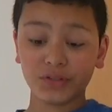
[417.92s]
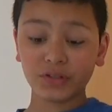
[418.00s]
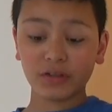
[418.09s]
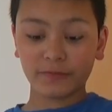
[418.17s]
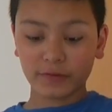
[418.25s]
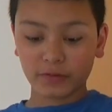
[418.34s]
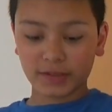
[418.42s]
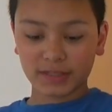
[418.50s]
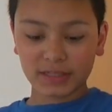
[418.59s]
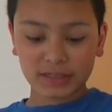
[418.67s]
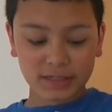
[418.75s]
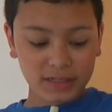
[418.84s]
you can feel the
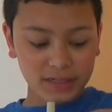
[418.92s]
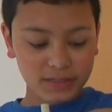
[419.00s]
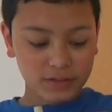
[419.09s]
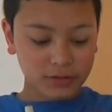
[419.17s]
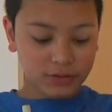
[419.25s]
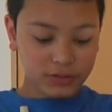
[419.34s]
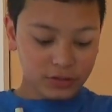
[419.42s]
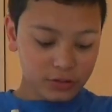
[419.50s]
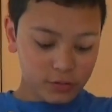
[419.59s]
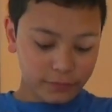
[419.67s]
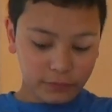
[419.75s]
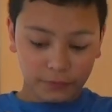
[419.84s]
silkiness, you can
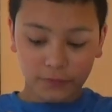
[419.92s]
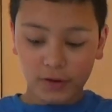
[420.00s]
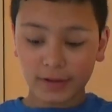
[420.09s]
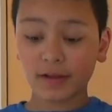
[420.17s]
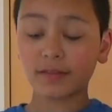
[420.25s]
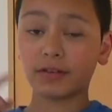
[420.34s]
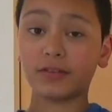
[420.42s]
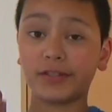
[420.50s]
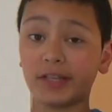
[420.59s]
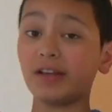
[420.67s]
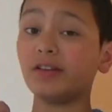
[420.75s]
turn off the fire because